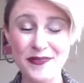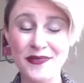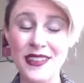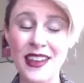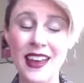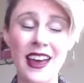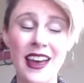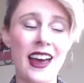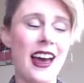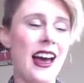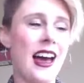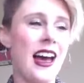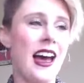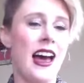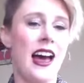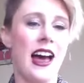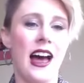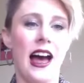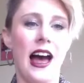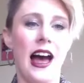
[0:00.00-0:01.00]
Mm-hmm.
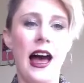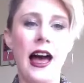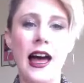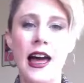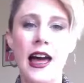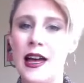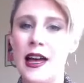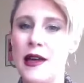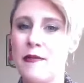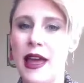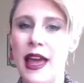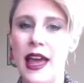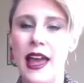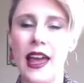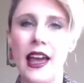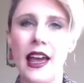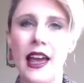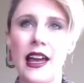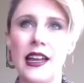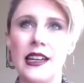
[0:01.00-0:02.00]

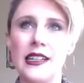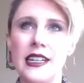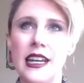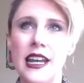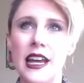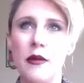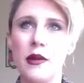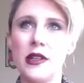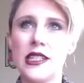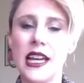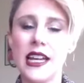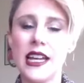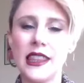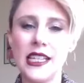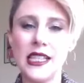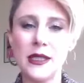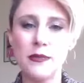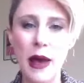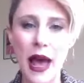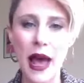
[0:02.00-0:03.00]
And it was like
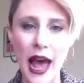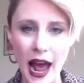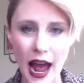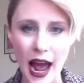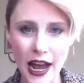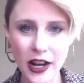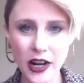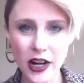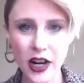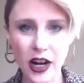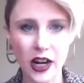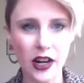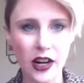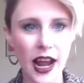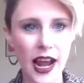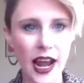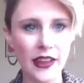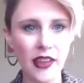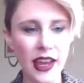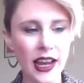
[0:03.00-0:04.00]
this pattern.
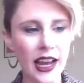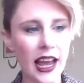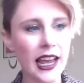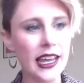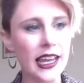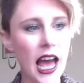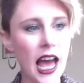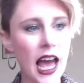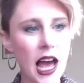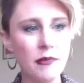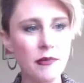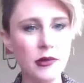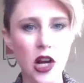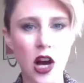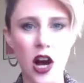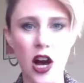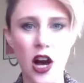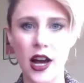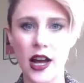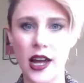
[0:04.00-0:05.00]
And like, I kept
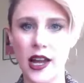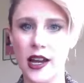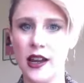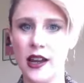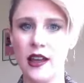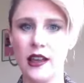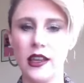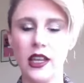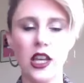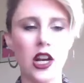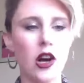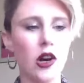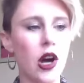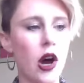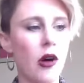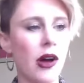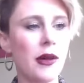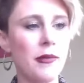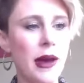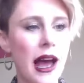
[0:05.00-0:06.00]
on,
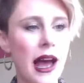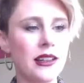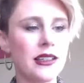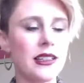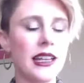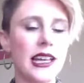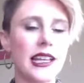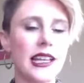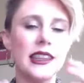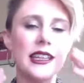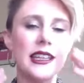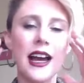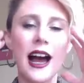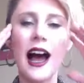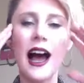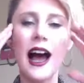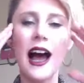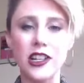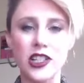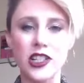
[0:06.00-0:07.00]
going back to like,
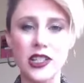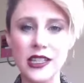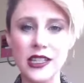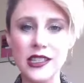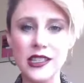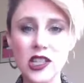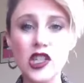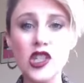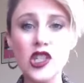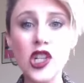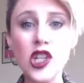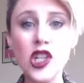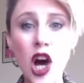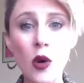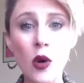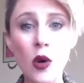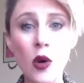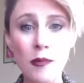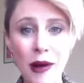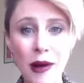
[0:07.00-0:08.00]
gosh, this is
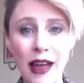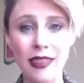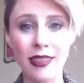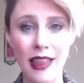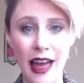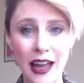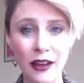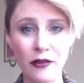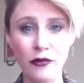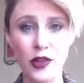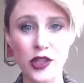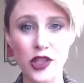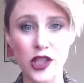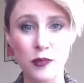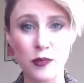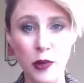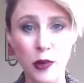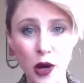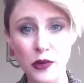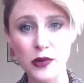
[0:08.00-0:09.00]
not what my life was
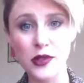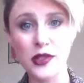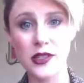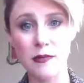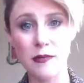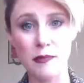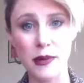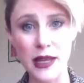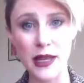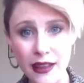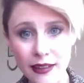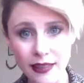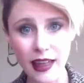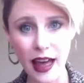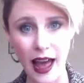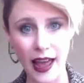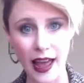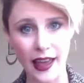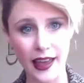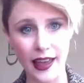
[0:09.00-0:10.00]
supposed to be
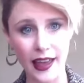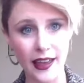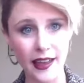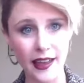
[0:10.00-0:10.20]
like.